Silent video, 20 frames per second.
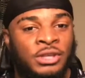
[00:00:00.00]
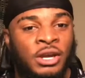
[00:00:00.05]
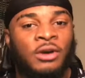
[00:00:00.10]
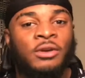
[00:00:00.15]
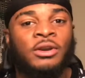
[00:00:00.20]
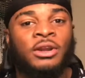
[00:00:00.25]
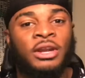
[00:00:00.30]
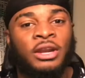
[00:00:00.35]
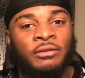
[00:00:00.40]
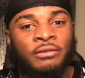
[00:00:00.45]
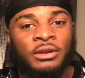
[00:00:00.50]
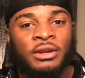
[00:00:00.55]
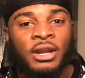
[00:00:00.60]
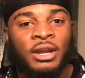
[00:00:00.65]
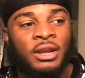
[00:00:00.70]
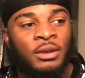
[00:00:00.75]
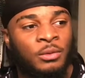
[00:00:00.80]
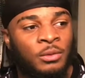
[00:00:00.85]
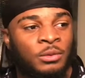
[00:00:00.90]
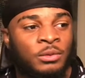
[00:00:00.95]
talking every
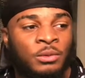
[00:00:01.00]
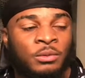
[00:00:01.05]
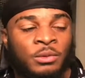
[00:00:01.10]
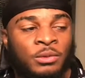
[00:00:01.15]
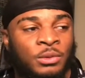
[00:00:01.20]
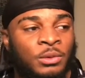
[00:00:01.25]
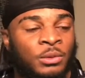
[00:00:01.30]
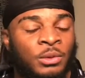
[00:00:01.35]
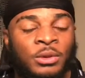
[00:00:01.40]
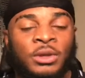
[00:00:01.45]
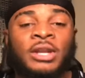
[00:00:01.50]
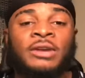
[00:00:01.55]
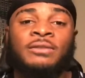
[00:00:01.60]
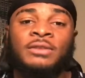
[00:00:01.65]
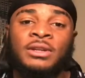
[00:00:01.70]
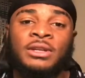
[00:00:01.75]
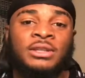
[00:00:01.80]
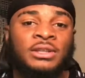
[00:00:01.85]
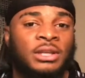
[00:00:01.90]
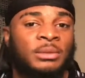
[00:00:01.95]
day. We never
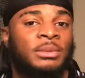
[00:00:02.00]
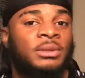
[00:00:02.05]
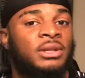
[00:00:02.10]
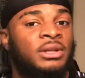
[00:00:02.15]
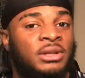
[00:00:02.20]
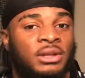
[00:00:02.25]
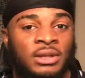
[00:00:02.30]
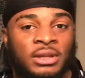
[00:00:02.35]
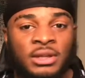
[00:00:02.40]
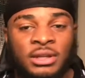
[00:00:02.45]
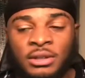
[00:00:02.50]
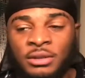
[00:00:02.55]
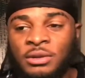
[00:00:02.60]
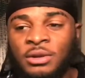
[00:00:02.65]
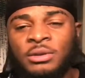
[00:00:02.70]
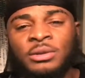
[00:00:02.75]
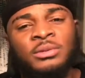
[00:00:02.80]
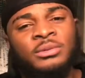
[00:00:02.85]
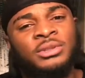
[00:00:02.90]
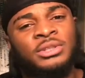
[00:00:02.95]
linked up or none of that. You
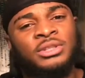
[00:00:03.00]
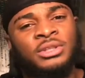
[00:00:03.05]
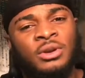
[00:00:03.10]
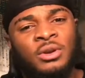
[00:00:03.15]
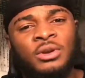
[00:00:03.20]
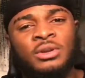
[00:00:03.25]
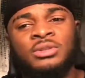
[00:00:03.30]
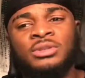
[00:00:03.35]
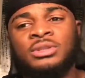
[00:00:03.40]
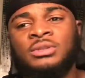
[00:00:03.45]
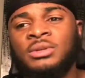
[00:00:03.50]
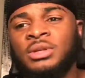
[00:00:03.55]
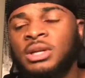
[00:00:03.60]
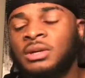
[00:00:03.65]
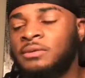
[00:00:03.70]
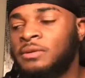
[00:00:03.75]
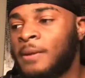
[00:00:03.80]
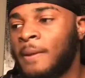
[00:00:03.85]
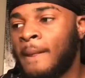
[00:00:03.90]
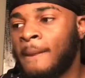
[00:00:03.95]
know, it was just cordial or
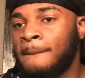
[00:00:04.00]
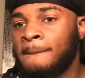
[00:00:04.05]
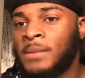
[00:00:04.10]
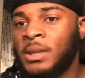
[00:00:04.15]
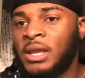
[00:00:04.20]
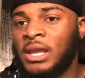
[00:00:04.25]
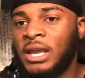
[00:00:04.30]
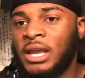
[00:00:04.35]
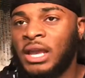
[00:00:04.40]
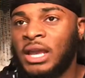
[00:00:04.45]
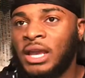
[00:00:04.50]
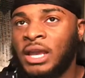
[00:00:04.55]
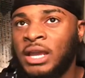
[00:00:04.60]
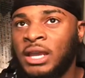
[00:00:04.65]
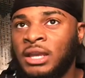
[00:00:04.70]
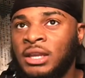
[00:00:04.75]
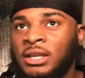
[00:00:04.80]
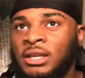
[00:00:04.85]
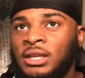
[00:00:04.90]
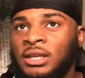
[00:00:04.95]
whatever.
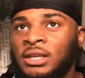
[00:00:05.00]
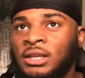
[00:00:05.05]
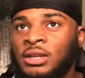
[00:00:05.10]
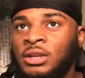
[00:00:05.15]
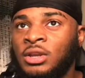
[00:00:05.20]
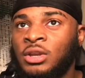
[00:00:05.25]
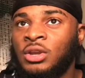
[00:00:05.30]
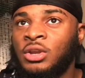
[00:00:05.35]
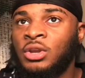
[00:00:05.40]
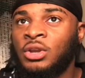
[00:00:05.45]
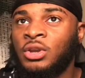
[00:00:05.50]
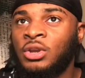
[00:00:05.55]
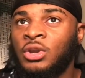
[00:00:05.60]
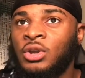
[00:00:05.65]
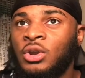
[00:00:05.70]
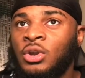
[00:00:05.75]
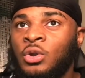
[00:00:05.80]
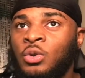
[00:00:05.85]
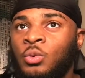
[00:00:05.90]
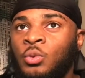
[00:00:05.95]
And
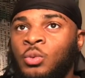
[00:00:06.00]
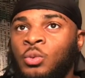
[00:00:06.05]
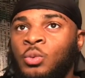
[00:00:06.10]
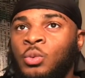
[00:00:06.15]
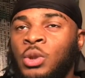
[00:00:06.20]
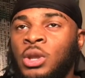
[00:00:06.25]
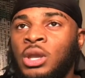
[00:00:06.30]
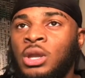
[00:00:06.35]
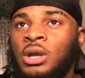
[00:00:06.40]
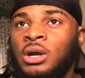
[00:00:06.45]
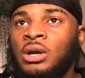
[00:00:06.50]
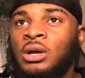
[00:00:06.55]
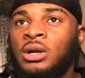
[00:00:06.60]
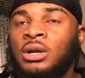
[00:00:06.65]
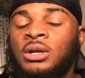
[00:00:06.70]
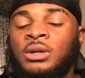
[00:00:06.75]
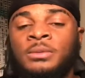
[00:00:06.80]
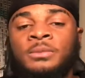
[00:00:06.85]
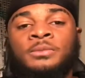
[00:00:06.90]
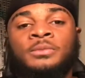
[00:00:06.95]
we,
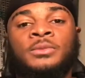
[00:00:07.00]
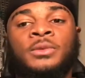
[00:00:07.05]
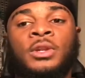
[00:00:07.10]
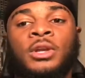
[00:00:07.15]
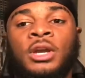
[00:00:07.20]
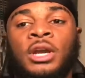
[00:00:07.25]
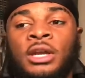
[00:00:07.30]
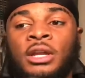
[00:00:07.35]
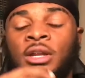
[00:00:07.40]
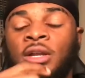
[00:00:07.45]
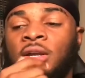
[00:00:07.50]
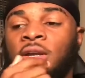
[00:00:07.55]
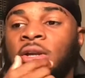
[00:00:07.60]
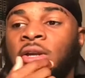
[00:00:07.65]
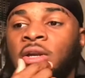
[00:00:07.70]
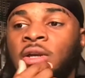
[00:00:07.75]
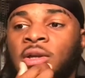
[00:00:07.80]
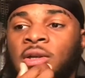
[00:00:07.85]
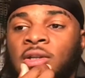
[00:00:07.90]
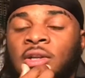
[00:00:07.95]
a
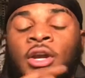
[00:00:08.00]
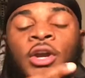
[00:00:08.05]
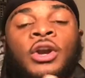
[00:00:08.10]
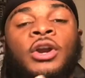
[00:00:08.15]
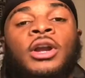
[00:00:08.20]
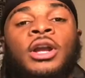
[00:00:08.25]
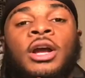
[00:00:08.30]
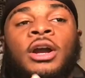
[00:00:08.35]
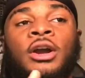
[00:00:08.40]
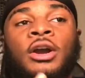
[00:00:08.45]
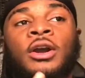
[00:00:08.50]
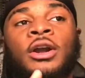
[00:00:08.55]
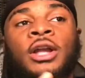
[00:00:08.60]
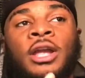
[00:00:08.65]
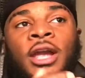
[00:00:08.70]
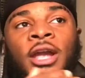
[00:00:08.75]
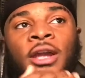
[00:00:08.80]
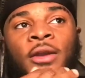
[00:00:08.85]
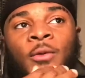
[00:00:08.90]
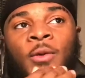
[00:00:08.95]

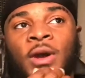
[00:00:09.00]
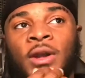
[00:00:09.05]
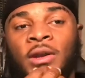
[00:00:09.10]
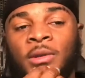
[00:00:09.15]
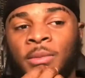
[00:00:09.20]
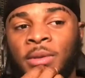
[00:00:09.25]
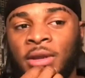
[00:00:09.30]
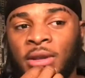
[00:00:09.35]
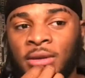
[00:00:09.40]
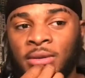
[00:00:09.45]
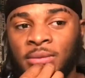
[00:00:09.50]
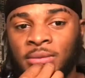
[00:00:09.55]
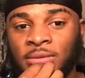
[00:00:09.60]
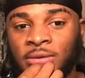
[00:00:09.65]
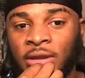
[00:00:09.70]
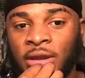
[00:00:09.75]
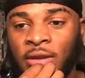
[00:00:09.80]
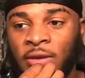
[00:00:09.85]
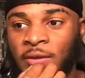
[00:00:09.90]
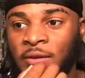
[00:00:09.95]
hurricane wound up hitting
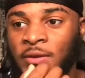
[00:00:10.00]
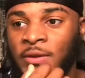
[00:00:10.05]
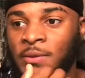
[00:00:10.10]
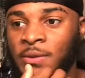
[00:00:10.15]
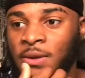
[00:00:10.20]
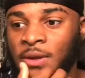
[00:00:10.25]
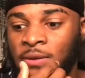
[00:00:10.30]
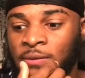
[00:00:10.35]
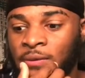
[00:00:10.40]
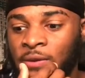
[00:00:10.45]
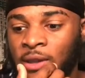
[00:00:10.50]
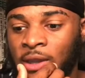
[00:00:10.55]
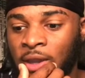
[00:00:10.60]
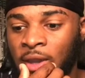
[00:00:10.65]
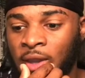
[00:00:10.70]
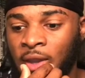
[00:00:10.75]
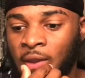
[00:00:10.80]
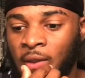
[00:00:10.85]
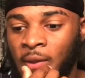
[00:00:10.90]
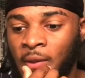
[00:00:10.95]
down here or whatever.
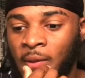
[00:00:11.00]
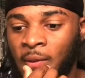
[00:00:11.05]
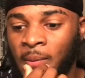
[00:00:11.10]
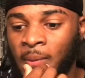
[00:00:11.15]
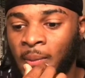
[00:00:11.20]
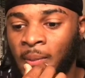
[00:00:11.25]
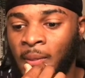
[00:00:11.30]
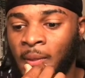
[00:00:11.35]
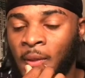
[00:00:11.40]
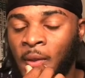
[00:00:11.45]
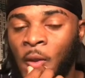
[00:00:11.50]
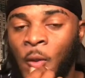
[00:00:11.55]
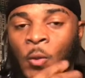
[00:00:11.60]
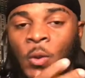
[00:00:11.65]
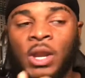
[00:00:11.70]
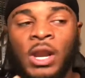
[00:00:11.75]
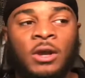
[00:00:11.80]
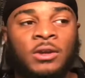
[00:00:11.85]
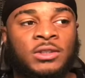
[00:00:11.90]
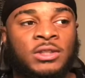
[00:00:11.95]
And
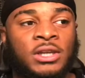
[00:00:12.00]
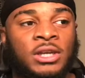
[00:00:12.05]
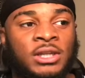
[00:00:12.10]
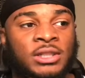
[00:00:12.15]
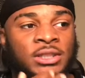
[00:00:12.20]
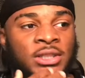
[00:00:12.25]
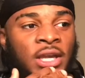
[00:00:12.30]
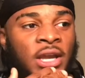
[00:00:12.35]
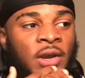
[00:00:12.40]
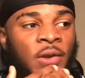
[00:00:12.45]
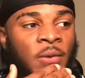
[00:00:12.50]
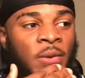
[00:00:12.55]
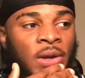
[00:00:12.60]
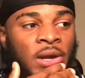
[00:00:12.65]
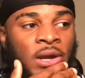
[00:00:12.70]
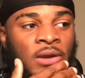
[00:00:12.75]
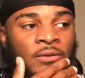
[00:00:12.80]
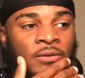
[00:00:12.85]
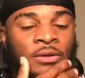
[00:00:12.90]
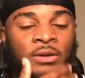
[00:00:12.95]
we lost contact or
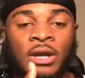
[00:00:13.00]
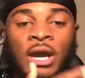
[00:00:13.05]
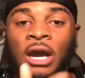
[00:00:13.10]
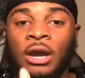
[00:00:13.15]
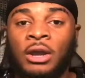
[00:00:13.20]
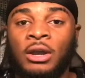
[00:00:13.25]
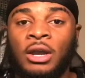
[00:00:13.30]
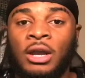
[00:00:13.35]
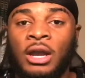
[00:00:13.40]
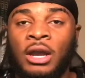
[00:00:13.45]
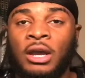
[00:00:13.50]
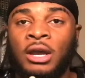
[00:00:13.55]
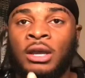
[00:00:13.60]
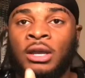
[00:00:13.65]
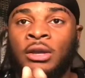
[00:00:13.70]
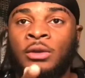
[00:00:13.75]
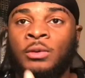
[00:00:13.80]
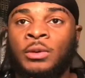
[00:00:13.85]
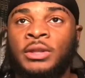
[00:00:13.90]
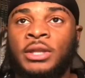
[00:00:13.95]
whatever. I
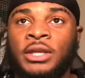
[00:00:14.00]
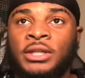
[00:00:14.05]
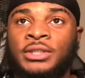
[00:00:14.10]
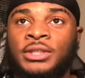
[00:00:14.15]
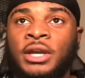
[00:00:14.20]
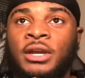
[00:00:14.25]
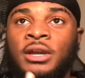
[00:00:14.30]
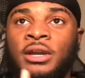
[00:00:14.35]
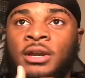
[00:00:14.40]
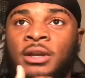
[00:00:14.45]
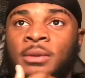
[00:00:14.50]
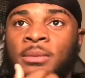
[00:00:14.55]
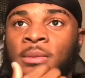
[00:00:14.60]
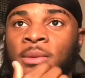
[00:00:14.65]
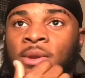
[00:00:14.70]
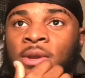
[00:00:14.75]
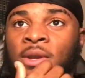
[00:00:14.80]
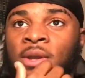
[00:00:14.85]
quit that job